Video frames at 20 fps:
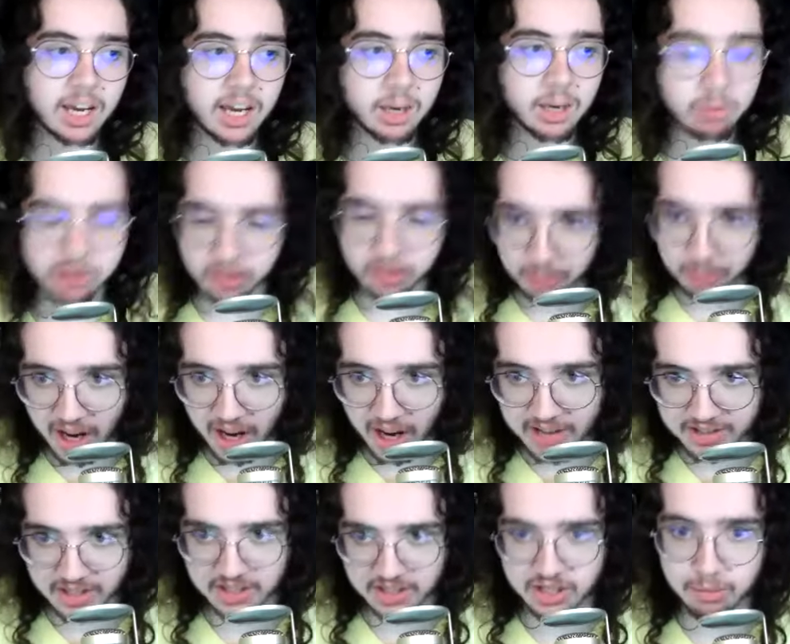It was
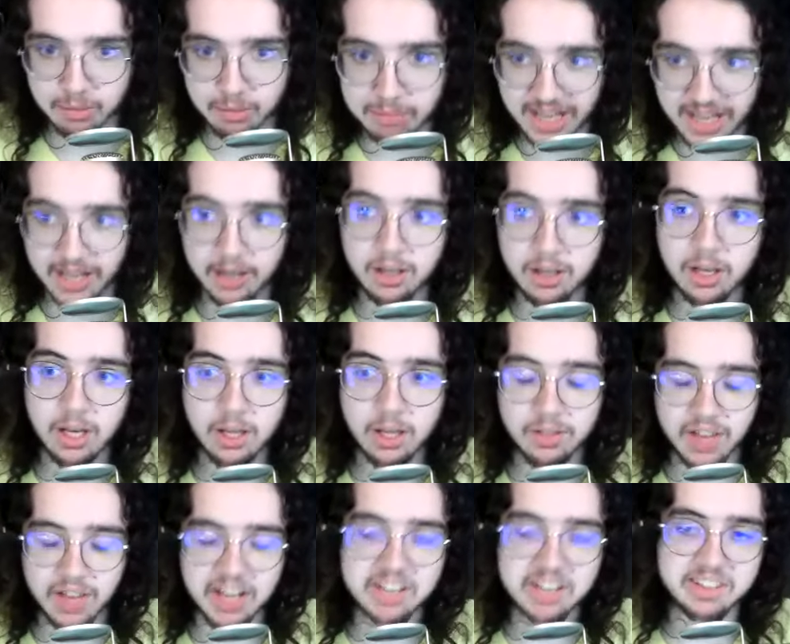surprising to me
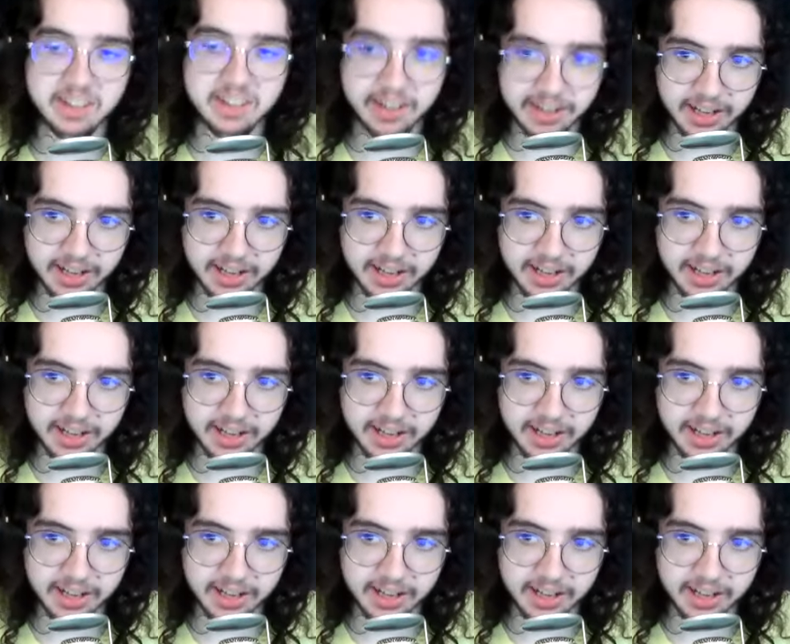that it didn't